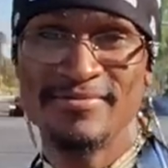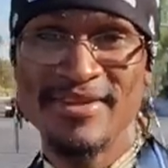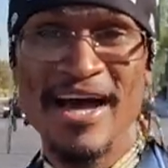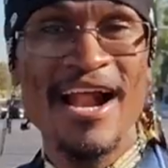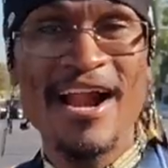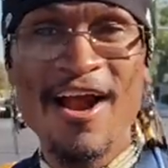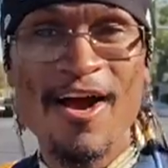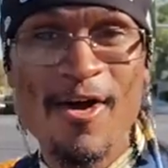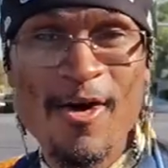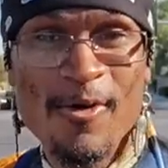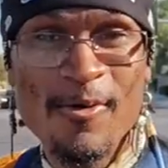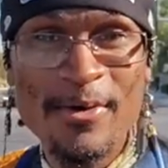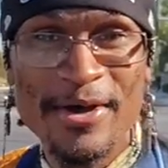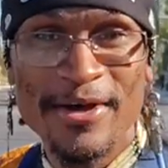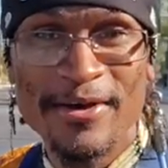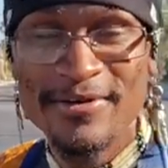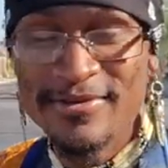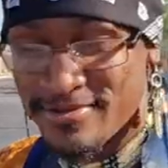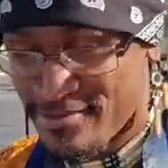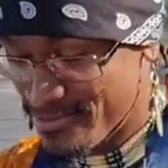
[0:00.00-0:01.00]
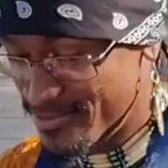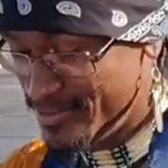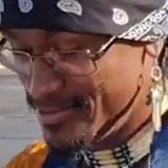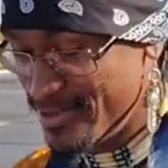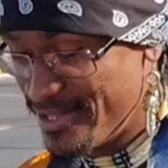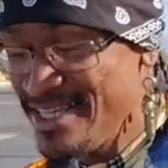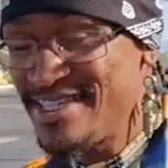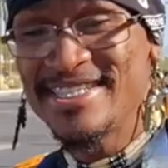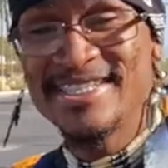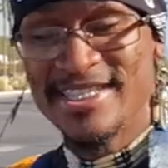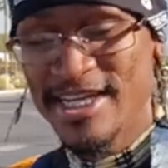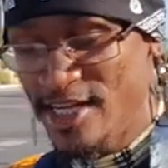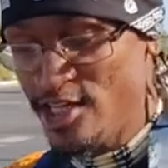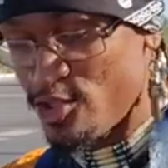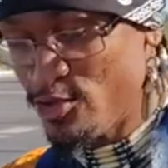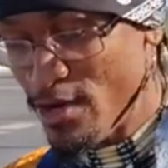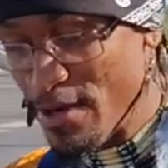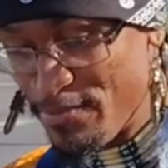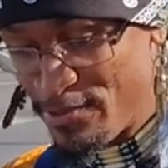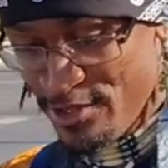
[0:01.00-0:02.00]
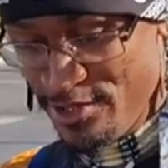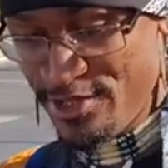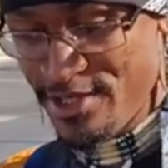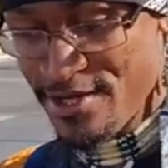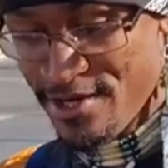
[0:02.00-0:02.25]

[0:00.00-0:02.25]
Not our own will. This is in the scriptures